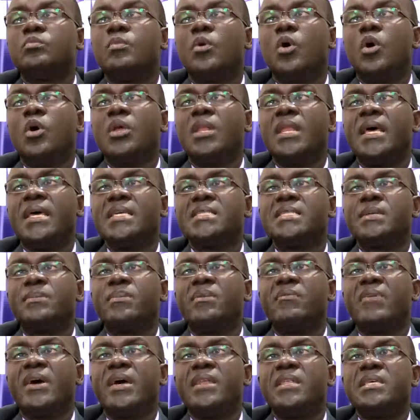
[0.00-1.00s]
more or less
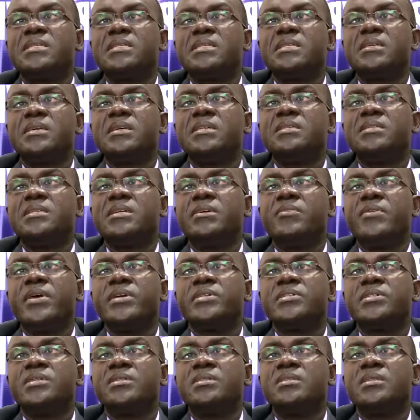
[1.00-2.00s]
simplify this
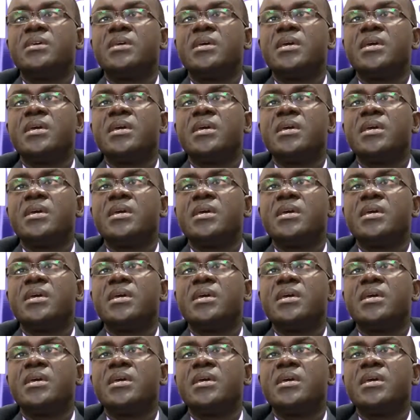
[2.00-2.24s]
integration.